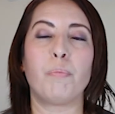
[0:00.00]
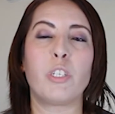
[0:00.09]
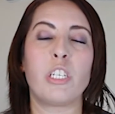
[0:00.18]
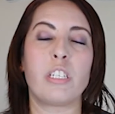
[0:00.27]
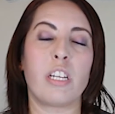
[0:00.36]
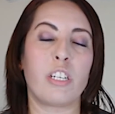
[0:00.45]

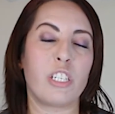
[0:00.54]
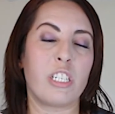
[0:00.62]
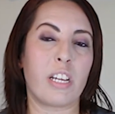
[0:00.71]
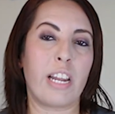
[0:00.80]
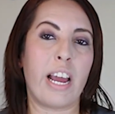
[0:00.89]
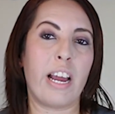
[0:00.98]
She said that she's
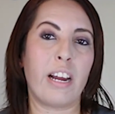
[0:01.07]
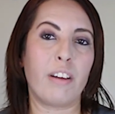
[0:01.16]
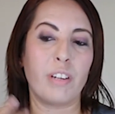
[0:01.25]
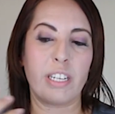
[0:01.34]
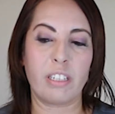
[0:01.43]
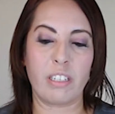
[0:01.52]
going to have
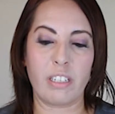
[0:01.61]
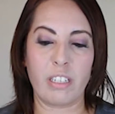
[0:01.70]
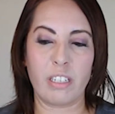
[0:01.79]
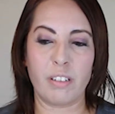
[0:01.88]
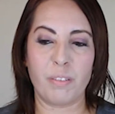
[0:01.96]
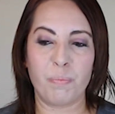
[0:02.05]
like
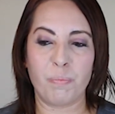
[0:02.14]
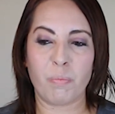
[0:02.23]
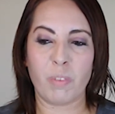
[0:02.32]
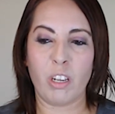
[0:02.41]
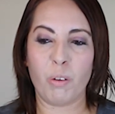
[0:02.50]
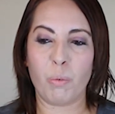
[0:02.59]
the,
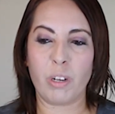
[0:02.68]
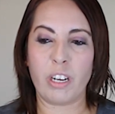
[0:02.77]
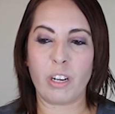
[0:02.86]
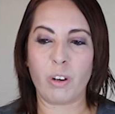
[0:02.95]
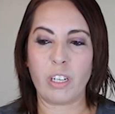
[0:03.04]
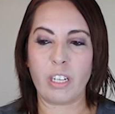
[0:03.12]
what do you
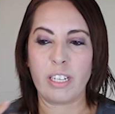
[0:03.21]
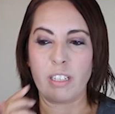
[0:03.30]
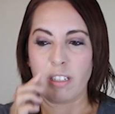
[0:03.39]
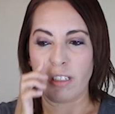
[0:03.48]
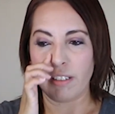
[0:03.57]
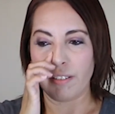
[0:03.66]
call, like
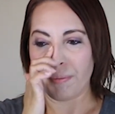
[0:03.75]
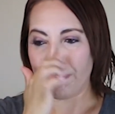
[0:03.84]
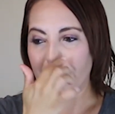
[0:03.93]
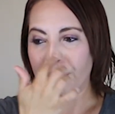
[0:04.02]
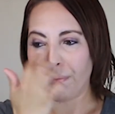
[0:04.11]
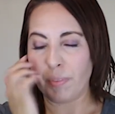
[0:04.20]

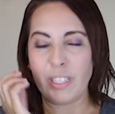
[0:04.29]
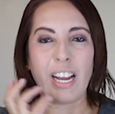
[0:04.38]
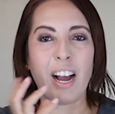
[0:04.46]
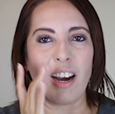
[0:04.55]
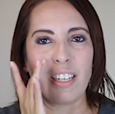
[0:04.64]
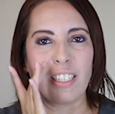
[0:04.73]
the
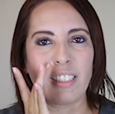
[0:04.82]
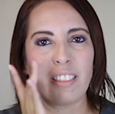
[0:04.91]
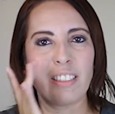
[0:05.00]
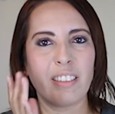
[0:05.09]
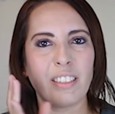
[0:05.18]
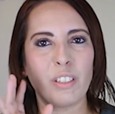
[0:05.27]
cotton,
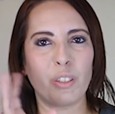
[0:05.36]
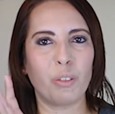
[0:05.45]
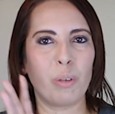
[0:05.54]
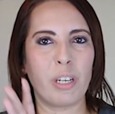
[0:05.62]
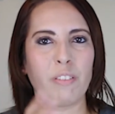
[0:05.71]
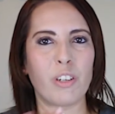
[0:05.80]

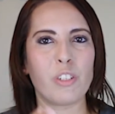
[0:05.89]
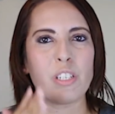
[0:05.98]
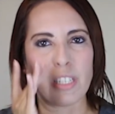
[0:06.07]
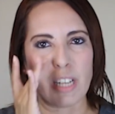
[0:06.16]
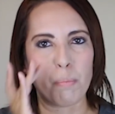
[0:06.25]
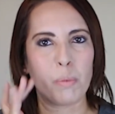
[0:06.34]
whatever, to
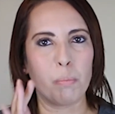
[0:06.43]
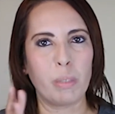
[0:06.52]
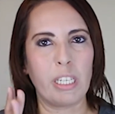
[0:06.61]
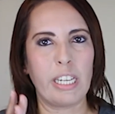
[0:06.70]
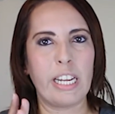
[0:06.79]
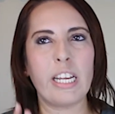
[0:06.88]
stop the
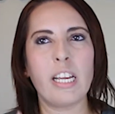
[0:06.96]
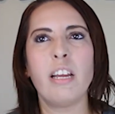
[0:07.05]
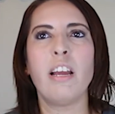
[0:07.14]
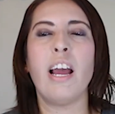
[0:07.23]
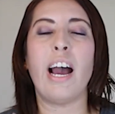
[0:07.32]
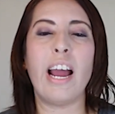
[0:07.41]
bleeding.
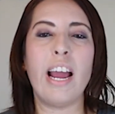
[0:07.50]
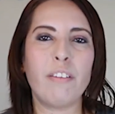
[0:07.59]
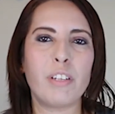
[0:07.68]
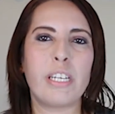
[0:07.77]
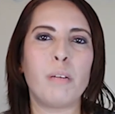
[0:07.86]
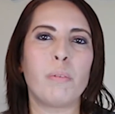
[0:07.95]
I have
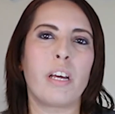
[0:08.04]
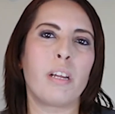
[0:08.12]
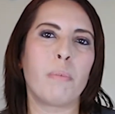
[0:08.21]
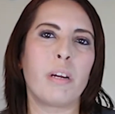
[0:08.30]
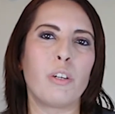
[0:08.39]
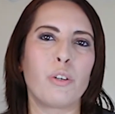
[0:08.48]
to keep that in
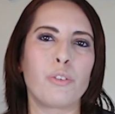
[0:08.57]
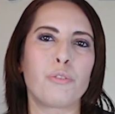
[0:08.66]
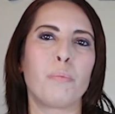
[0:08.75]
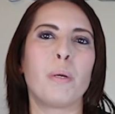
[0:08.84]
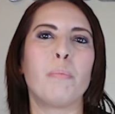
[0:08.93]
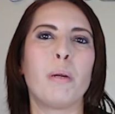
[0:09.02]
my nose for
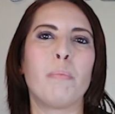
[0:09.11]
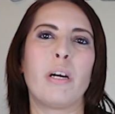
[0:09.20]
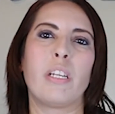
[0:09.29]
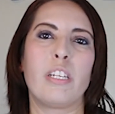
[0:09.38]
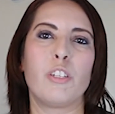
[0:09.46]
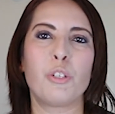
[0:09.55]
maybe about
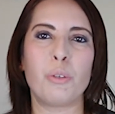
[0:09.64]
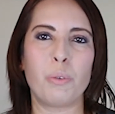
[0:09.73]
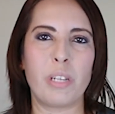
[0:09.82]
like 2